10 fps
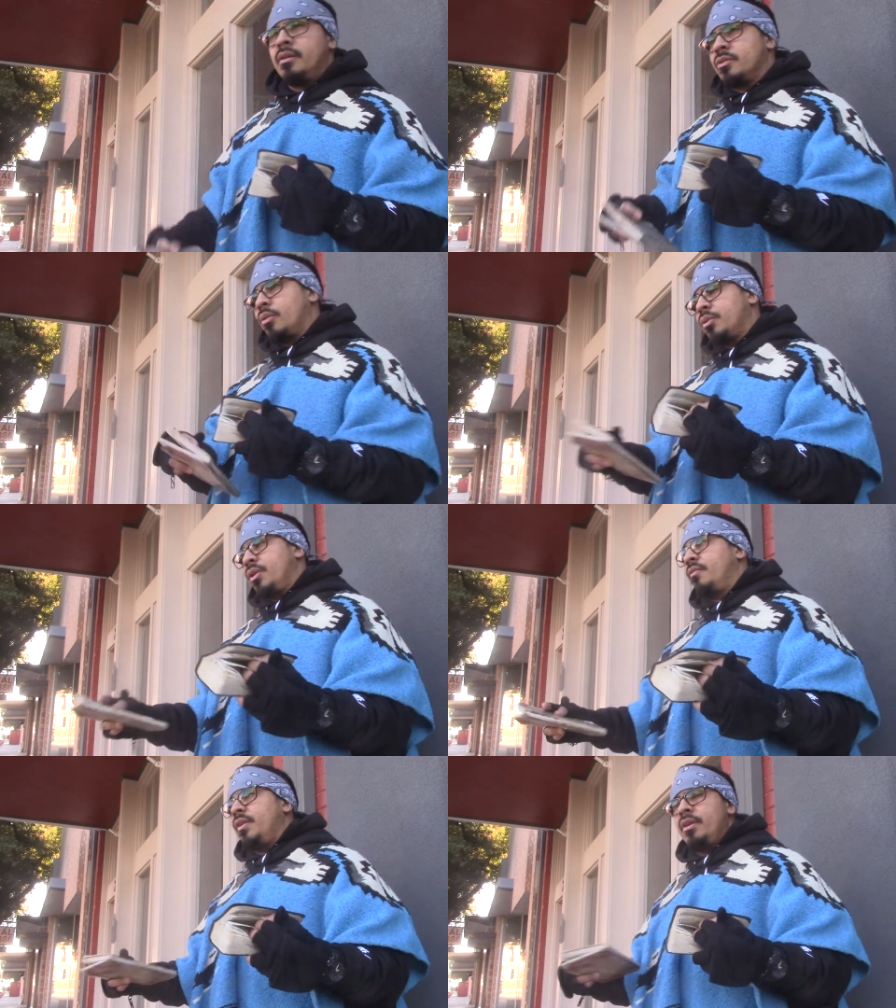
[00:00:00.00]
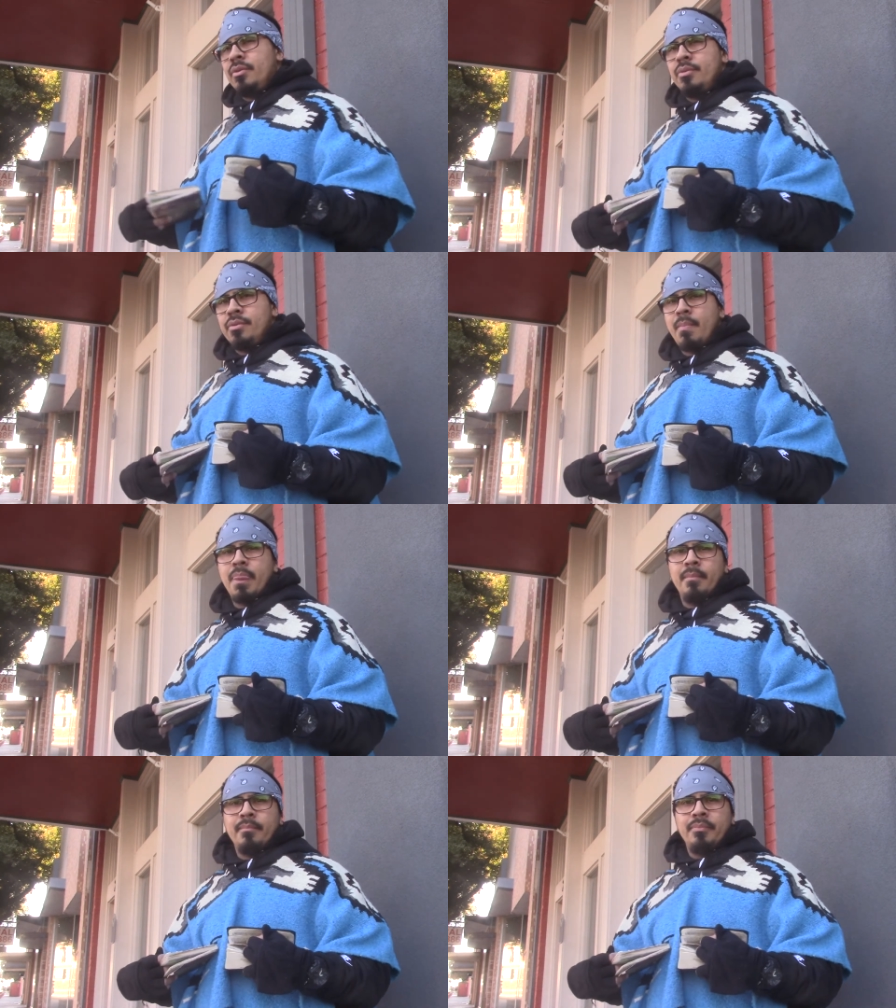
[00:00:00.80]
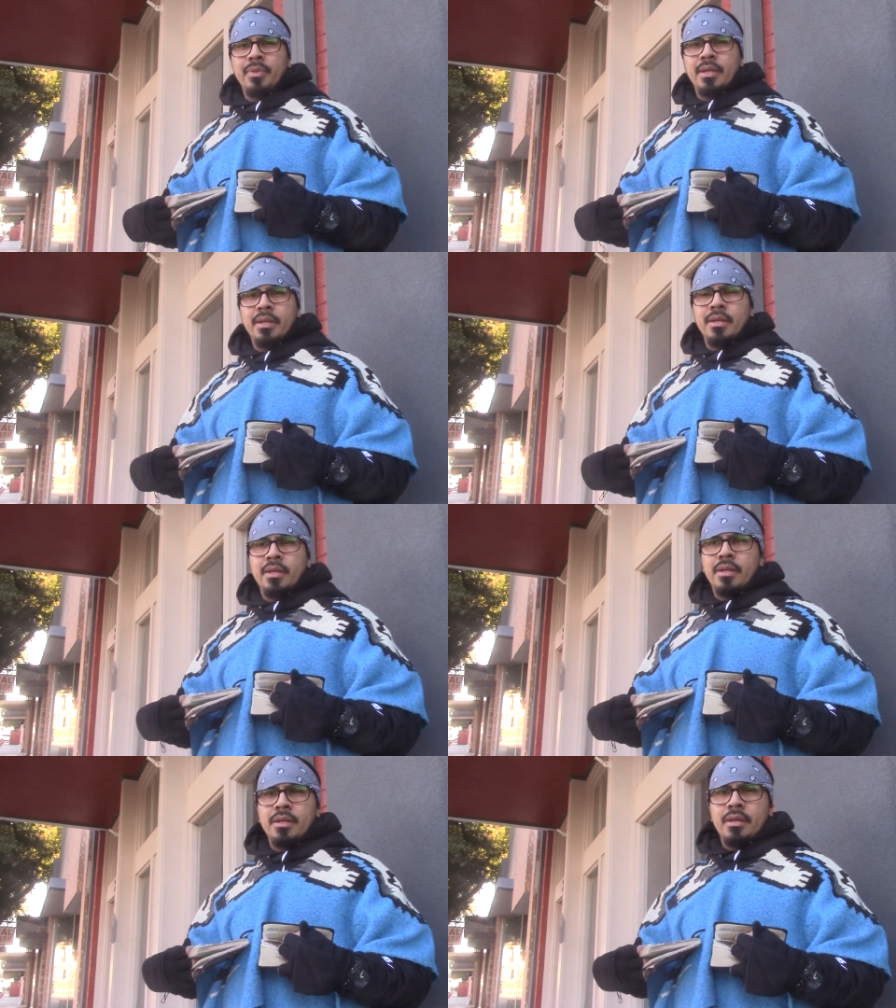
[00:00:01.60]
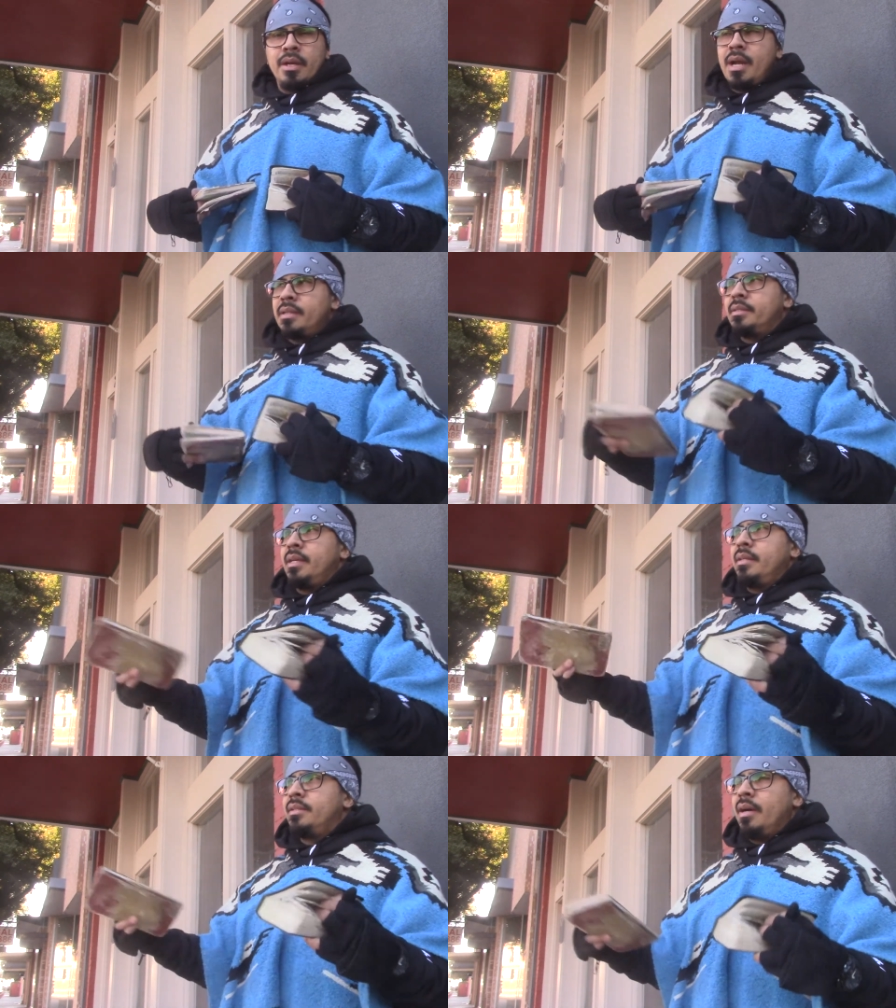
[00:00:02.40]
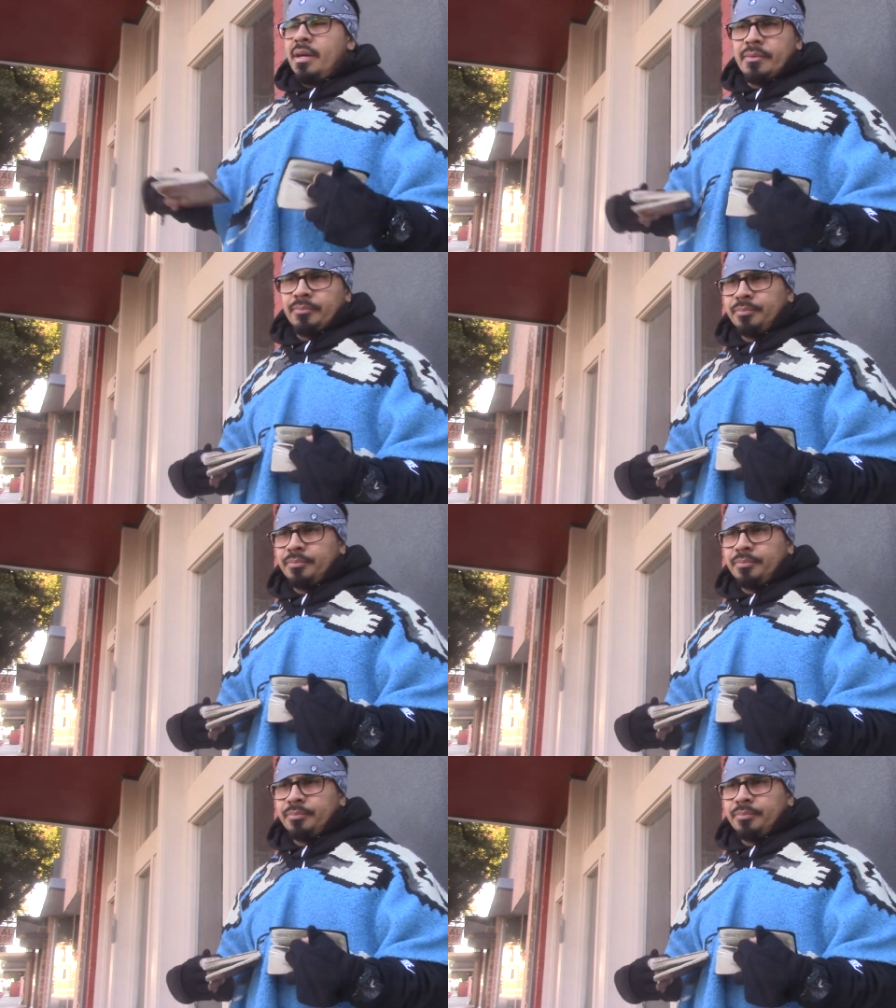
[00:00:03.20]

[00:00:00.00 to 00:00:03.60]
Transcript: and total your vehicle, and that's it. It's done.